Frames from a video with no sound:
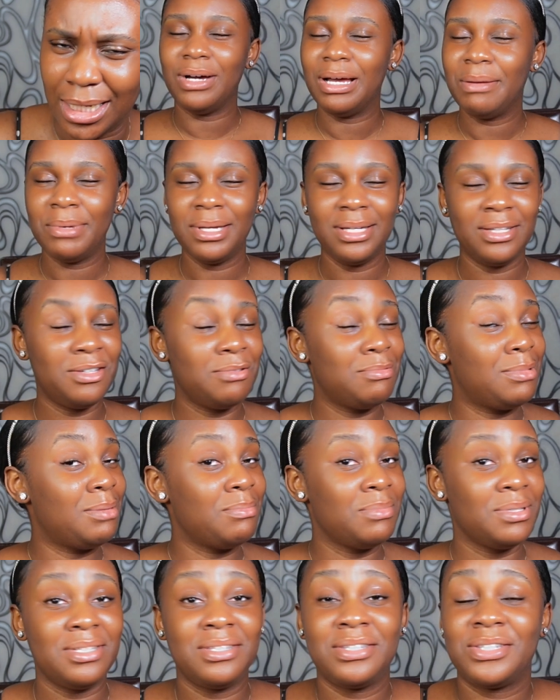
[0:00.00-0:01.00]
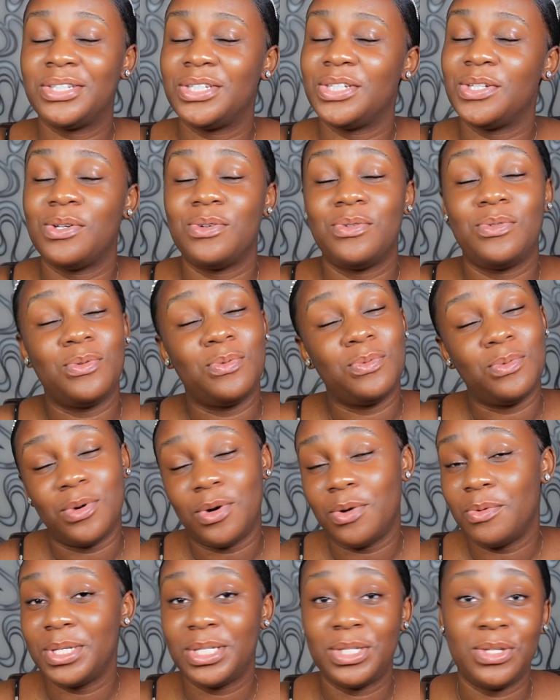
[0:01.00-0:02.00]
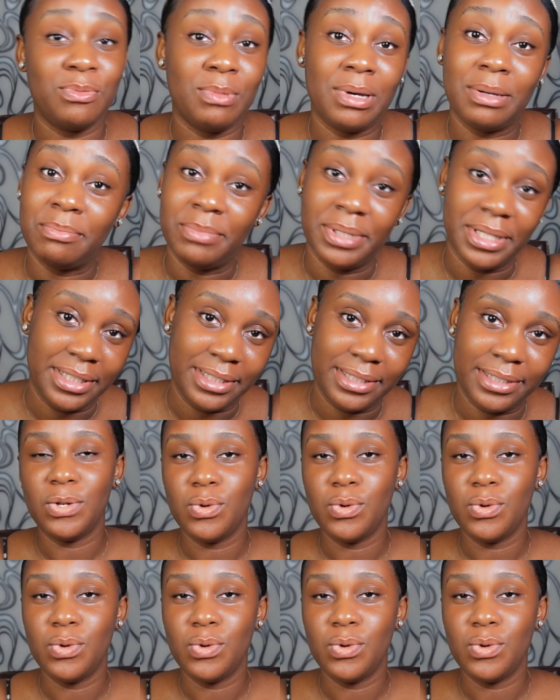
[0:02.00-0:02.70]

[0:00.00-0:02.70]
But I mean, human beings, we're always human beings.